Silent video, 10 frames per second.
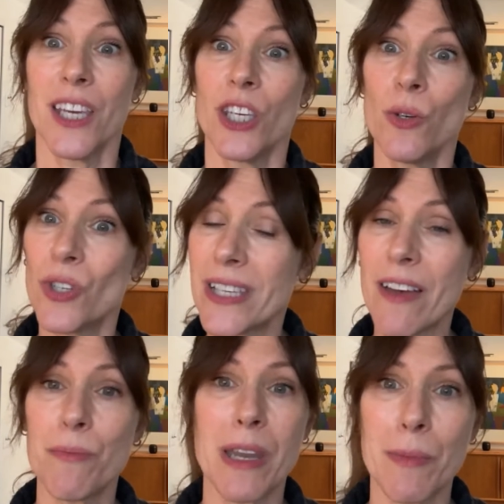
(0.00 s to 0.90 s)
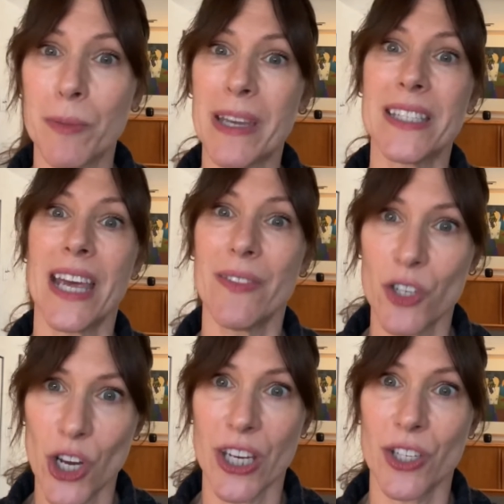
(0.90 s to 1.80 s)
You just haven't been able to maintain the
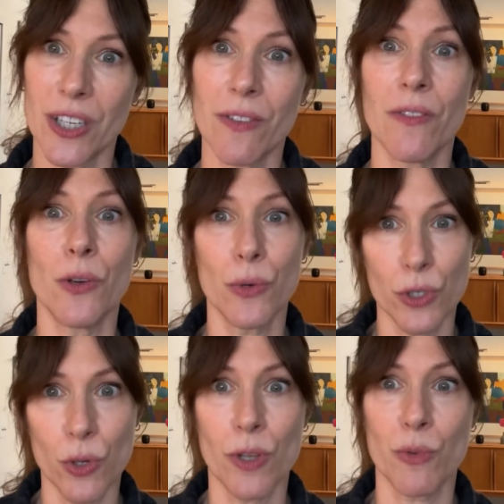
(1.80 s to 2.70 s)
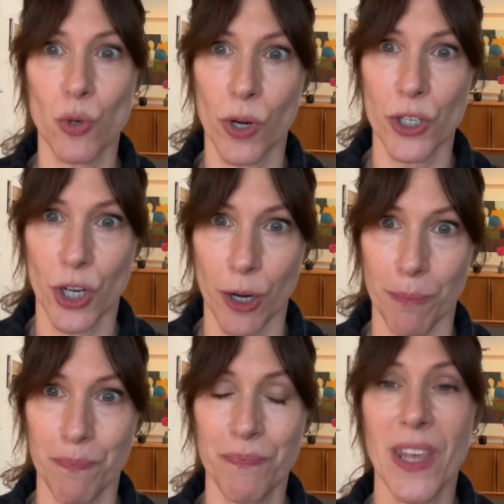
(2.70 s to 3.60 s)
changes even if you can do them short
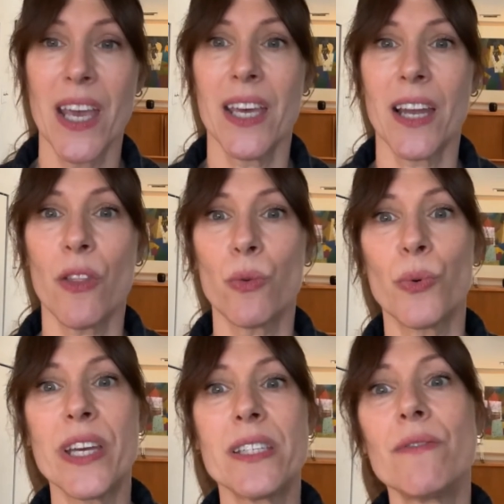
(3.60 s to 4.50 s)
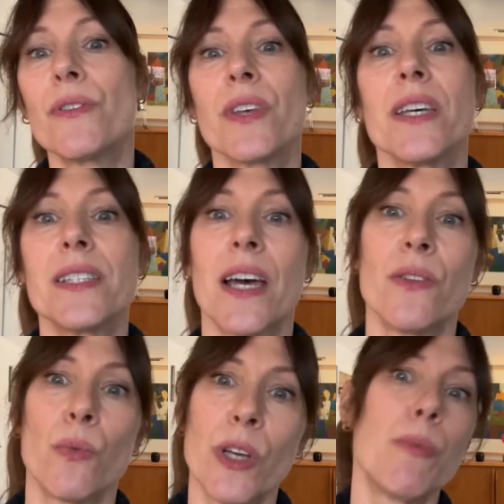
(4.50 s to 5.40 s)
term. Now, the reason for this and
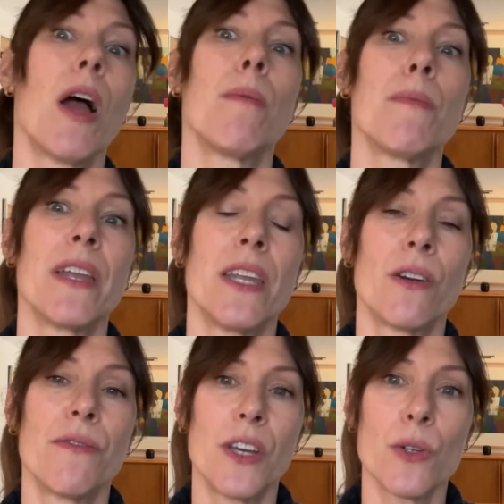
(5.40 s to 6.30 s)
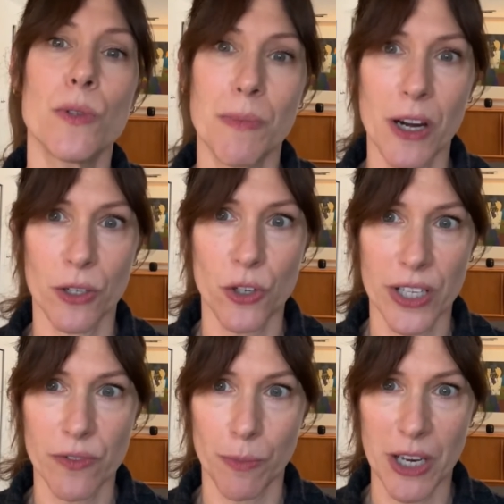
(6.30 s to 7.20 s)
the real problem that interferes with marital
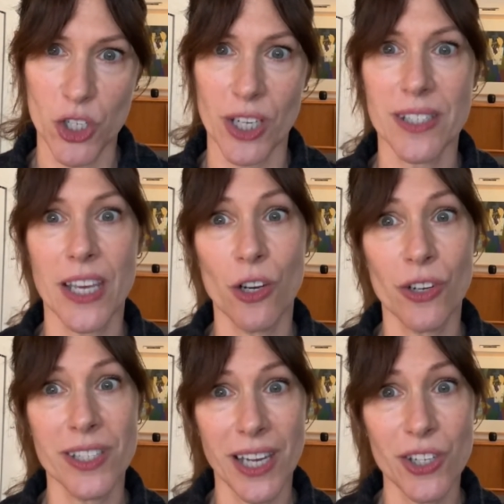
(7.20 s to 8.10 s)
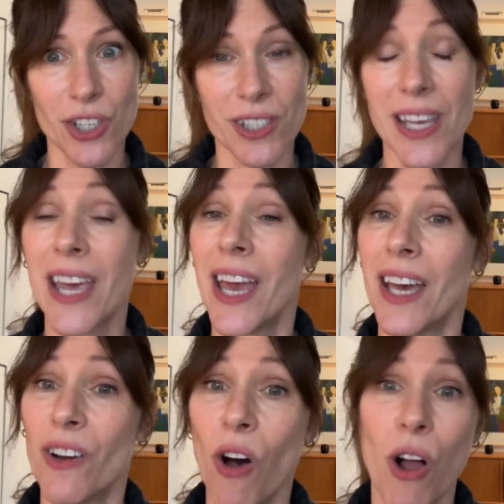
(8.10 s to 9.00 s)
transformation is that your intentions
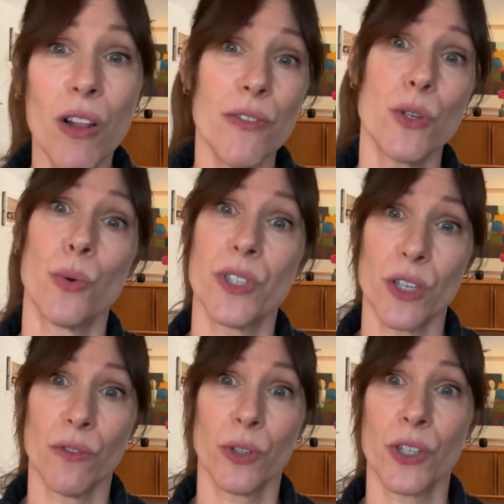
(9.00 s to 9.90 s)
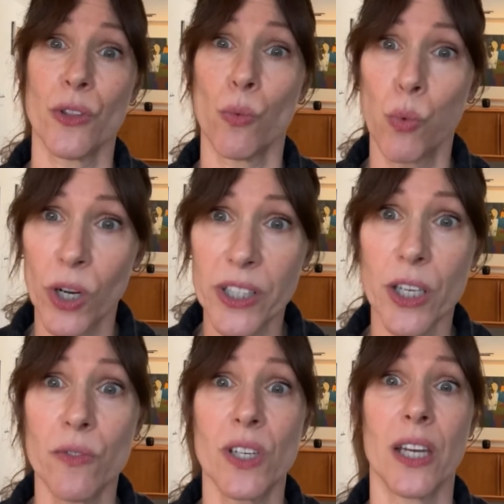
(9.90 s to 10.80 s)
and all of the tools that you've learned and the work that
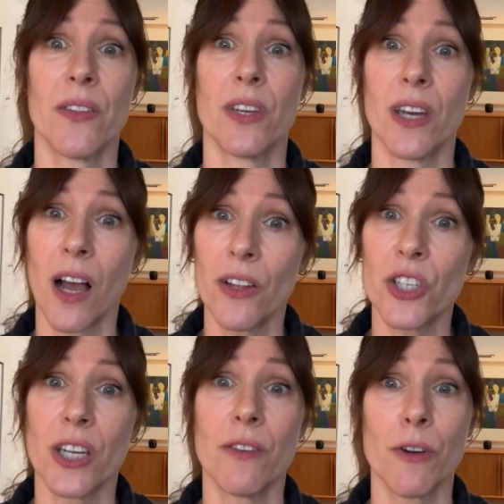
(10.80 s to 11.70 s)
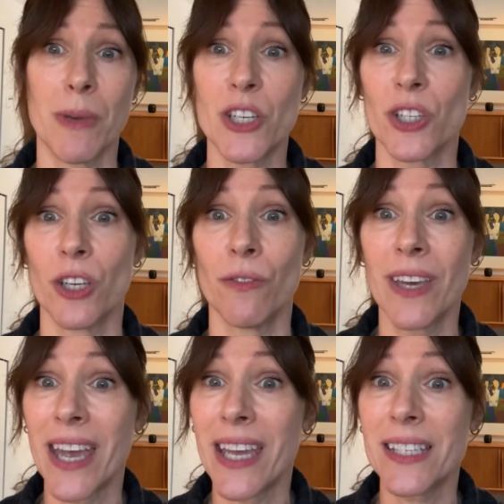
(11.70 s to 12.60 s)
you've done and the knowledge and information that you've
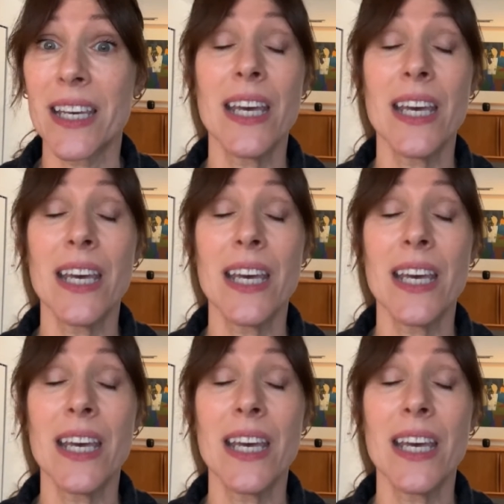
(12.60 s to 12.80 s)
gained,